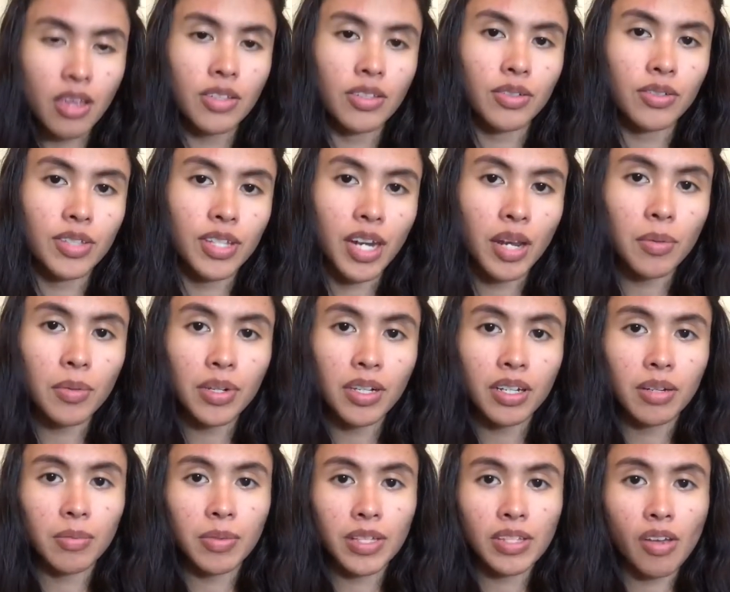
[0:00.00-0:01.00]
So today we're
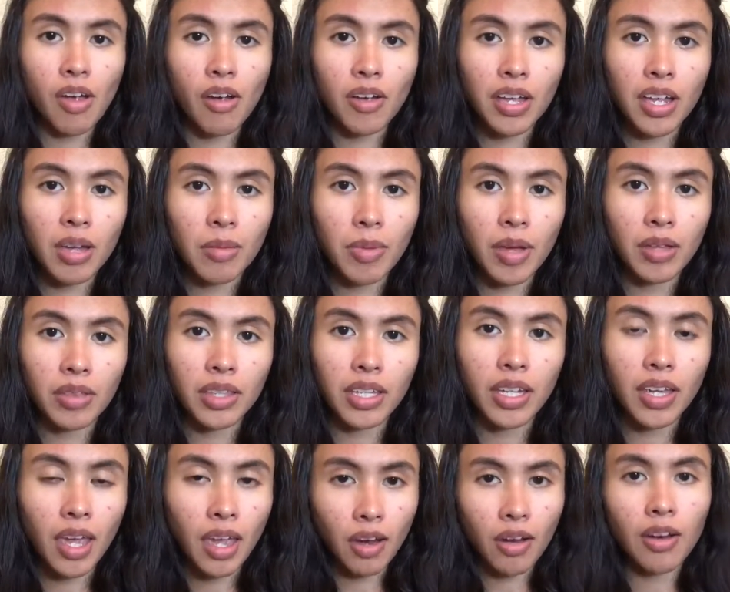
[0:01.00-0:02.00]
going to be talking about
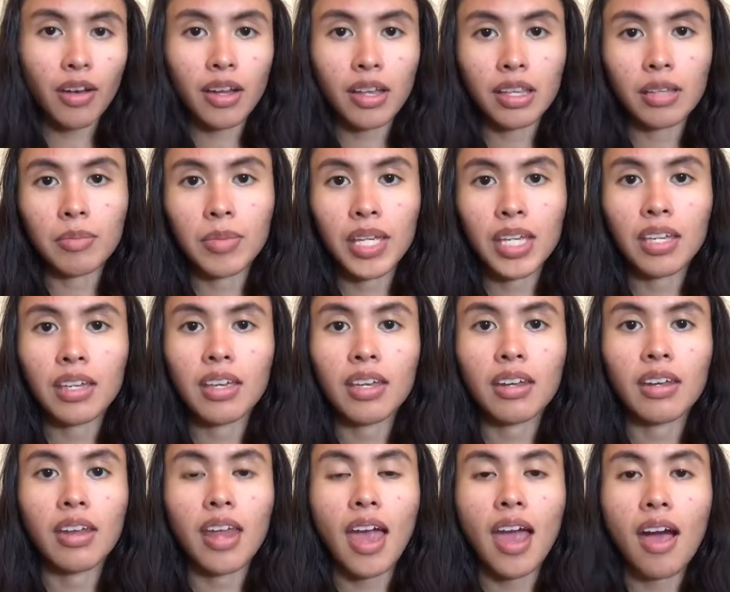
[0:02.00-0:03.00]
the air element
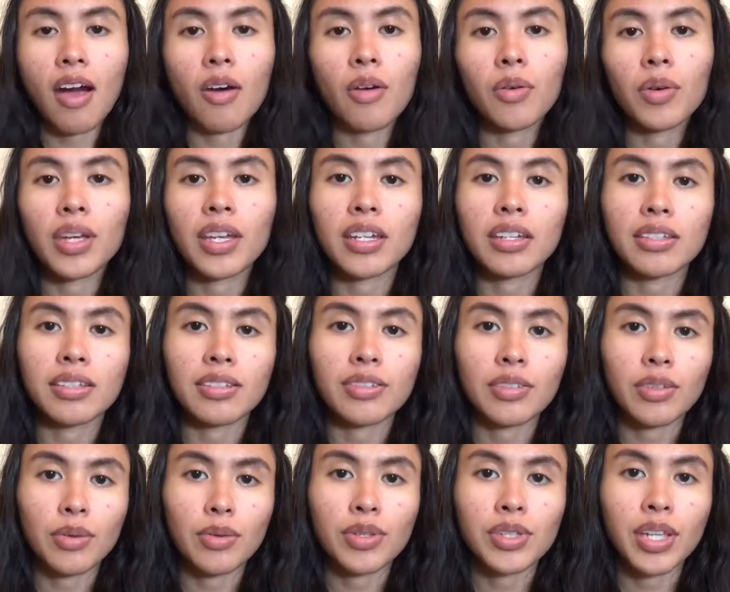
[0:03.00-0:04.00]
and how it is
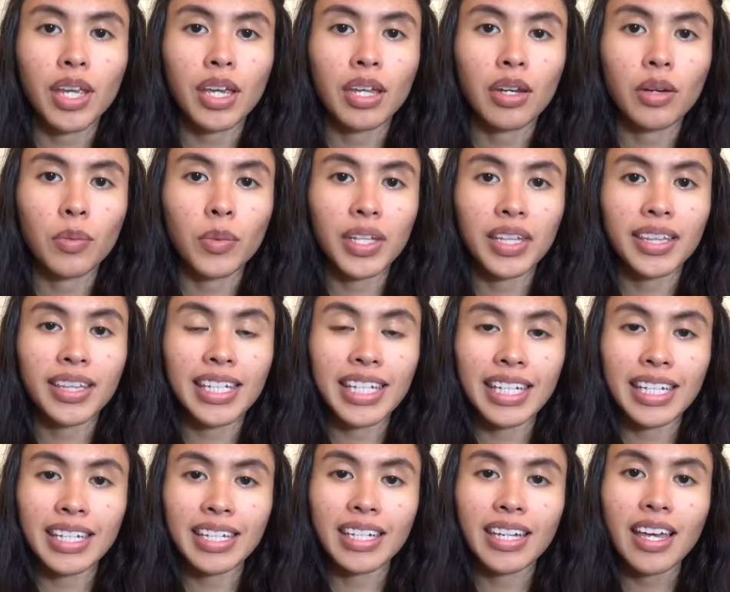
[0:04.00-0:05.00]
associated with
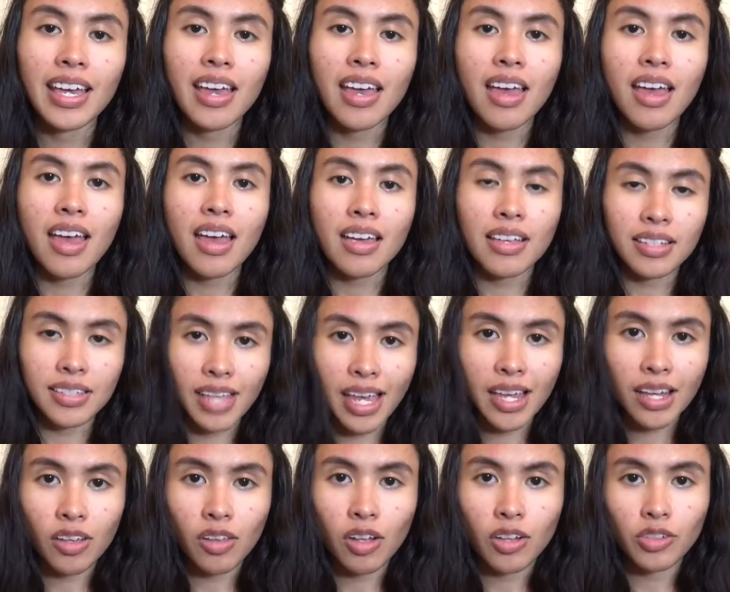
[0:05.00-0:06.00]
the
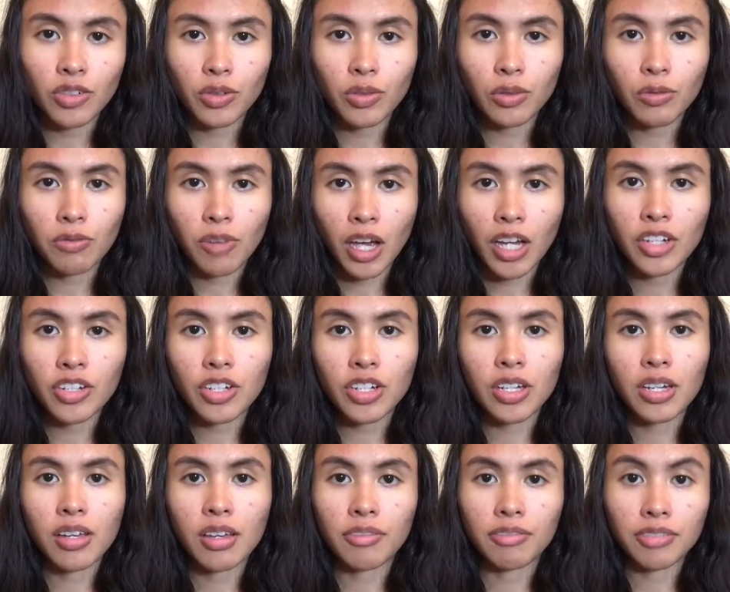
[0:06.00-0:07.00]
psychological
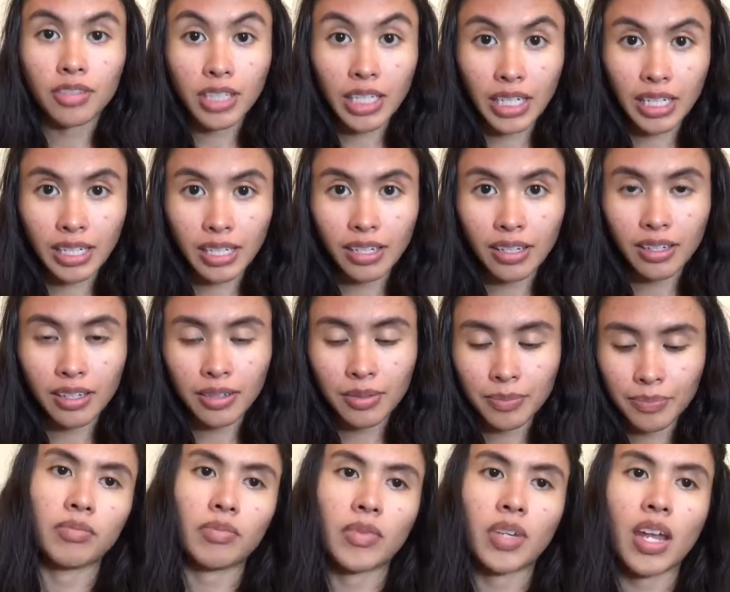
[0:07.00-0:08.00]
function of thinking.
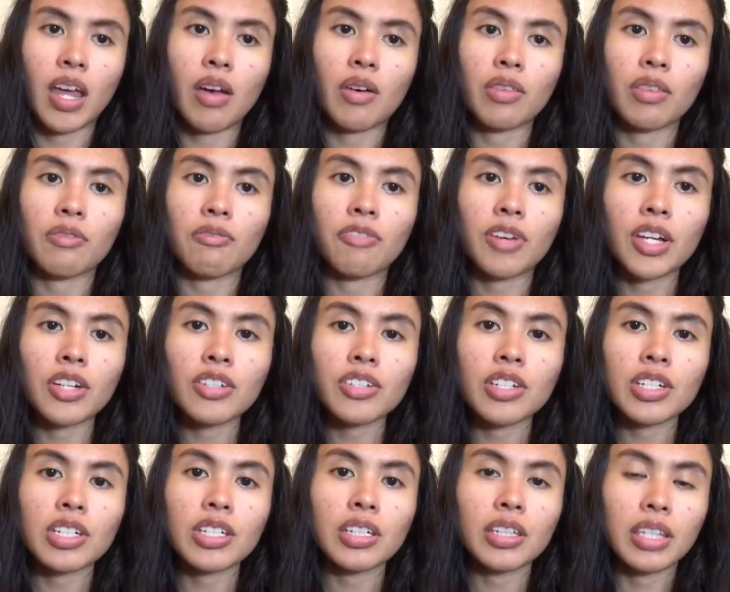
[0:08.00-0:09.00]
Now, the
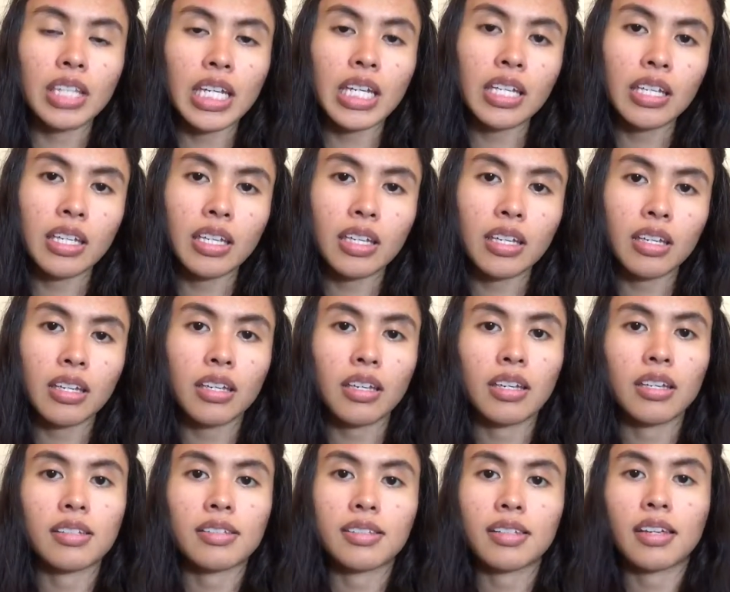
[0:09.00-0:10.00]
function thinking
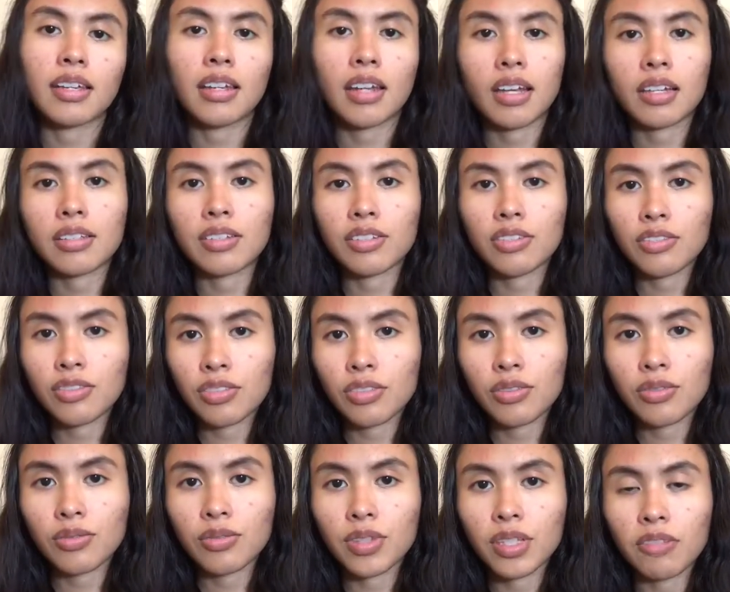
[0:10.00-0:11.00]
is connected
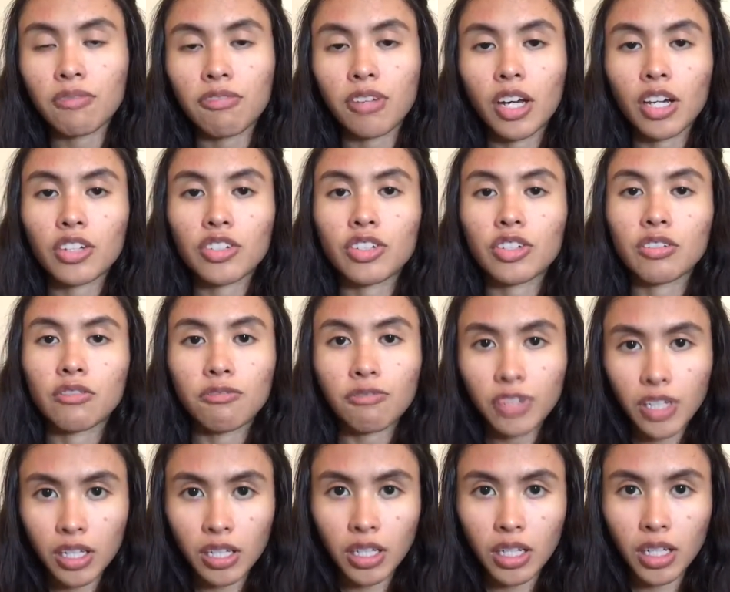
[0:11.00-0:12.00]
to the function
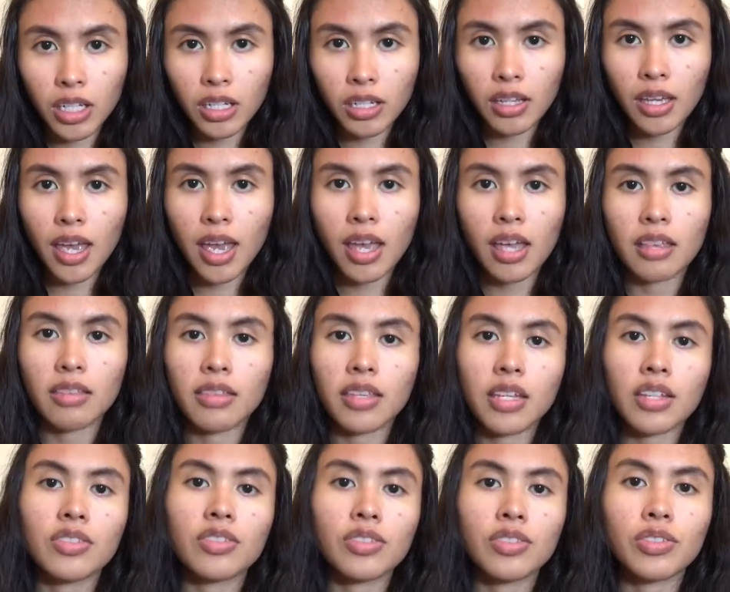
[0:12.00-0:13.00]
feeling, and
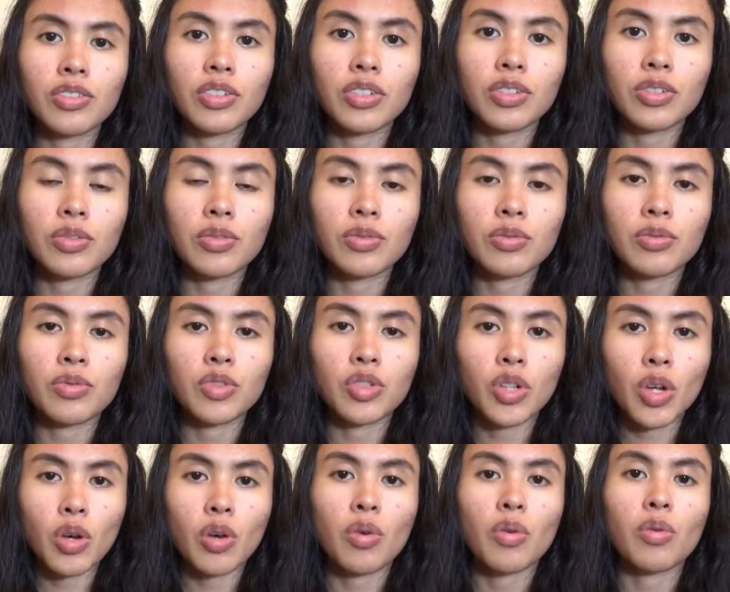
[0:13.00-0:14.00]
these two
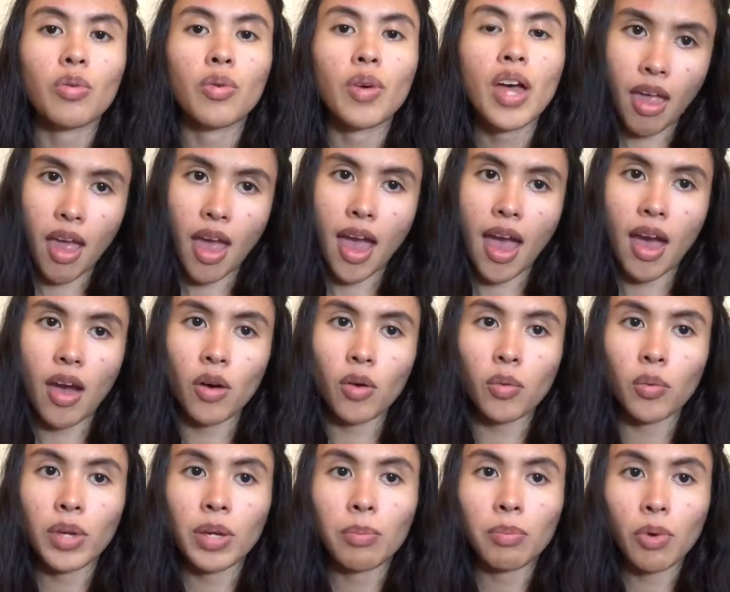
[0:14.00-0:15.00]
show how
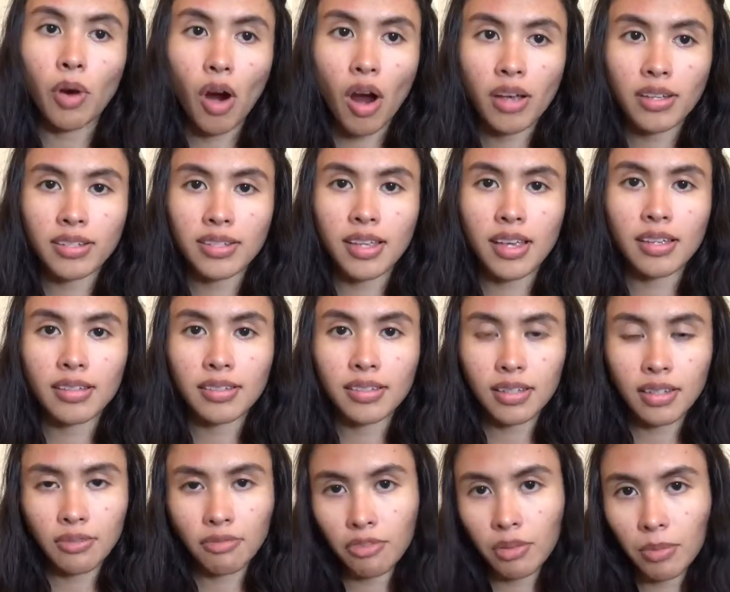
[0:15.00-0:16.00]
we process
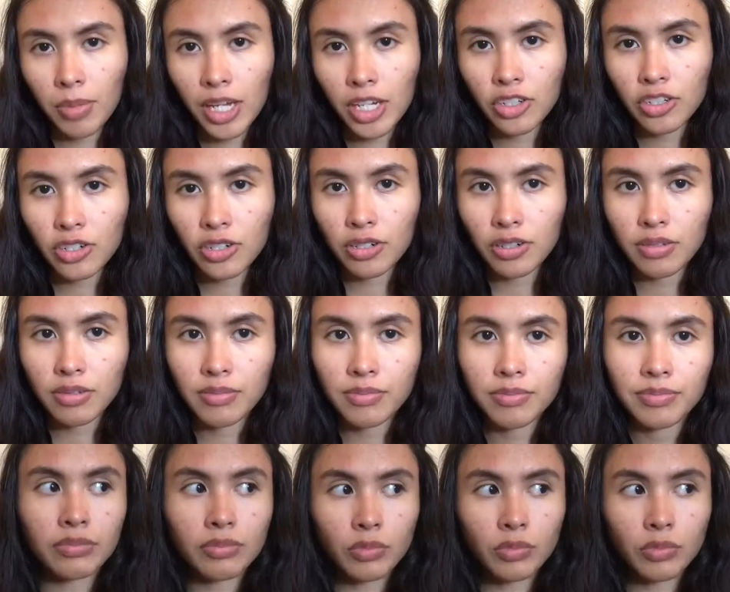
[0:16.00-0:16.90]
information.